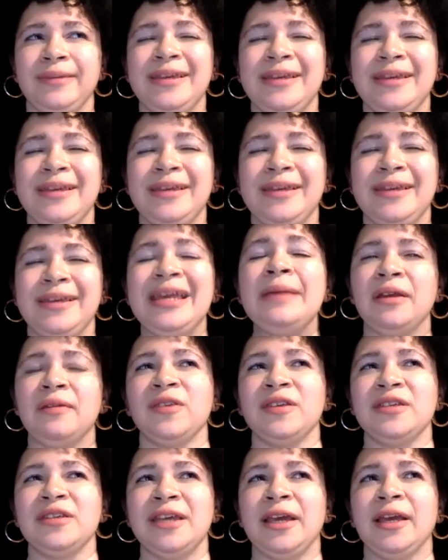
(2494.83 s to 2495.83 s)
keep it
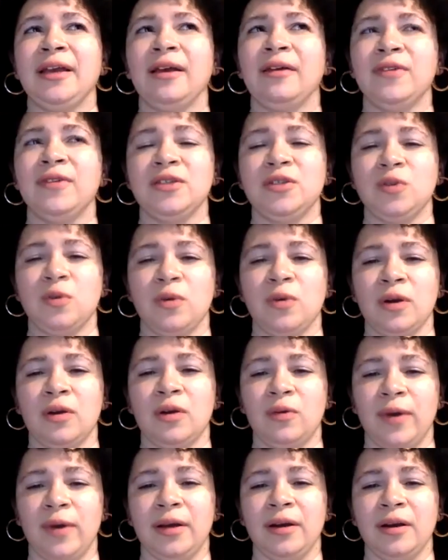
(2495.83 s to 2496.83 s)
for the sake of
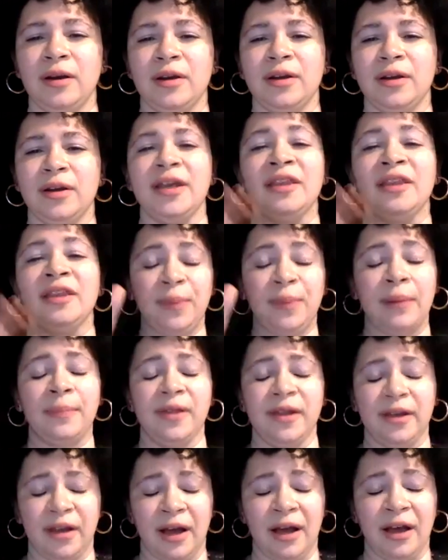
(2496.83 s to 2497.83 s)
historical record in the
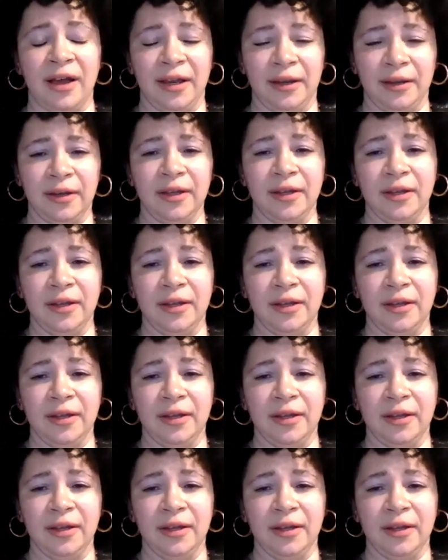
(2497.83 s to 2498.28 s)
public eye.